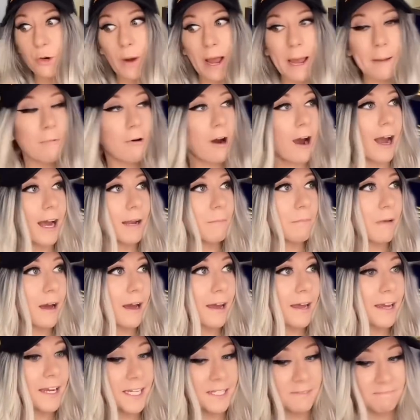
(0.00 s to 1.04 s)
who I brought,
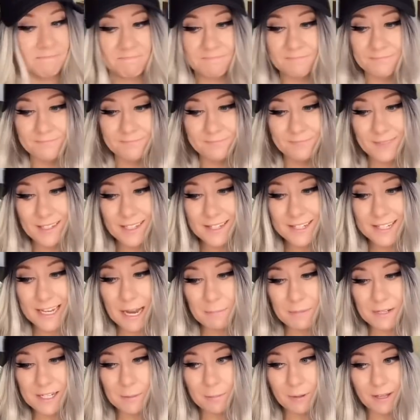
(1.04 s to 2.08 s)
my
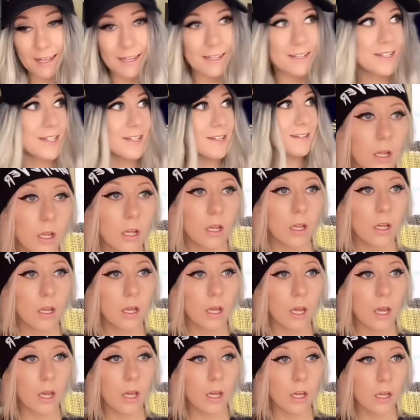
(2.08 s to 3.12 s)
step siblings.
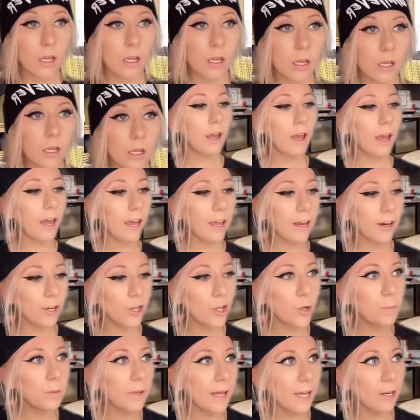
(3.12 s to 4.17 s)
Hey. Hey, are
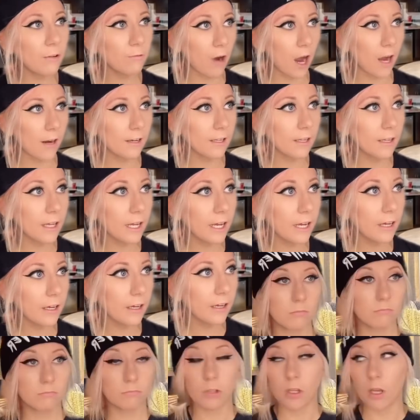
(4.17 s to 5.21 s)
you playing Rocket
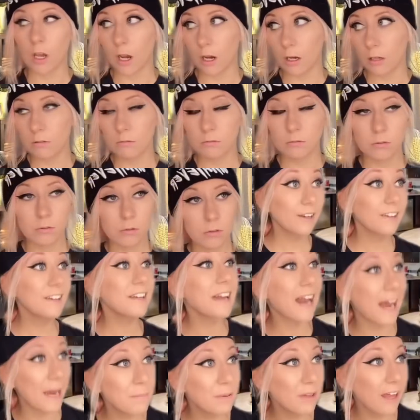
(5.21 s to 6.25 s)
League? Yeah.
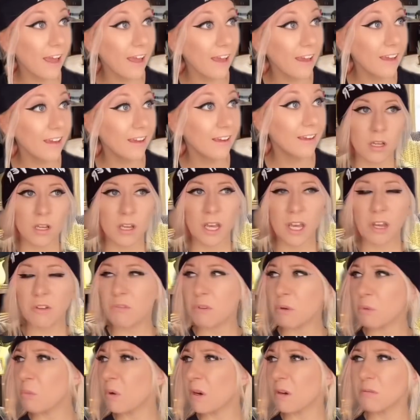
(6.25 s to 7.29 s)
Can I play?
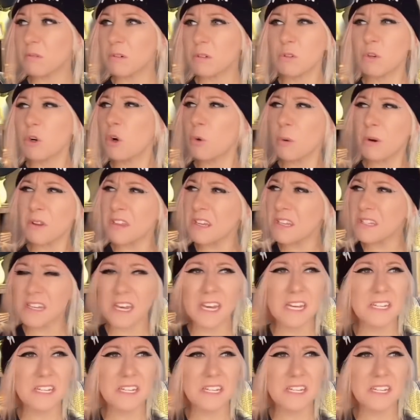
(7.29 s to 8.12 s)
Avery, who are these